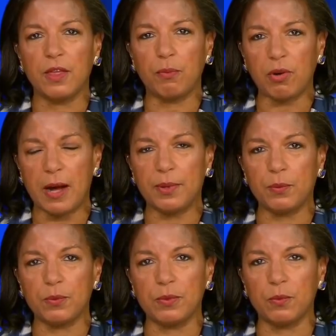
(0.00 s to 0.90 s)
The
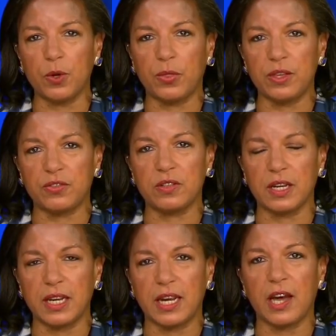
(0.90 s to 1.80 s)
problem with this
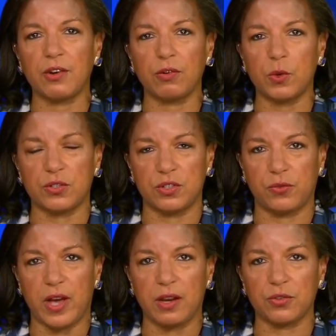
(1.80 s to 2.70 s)
encounter was as
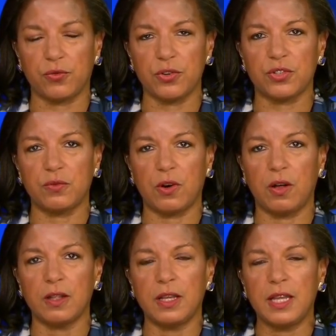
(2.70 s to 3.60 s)
follows. First of
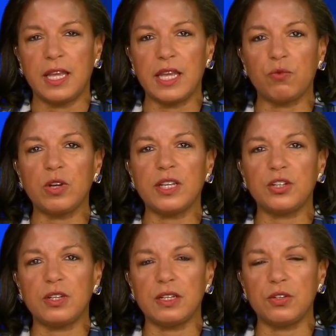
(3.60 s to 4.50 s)
all, it
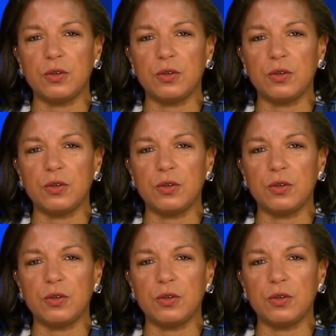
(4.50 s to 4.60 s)
really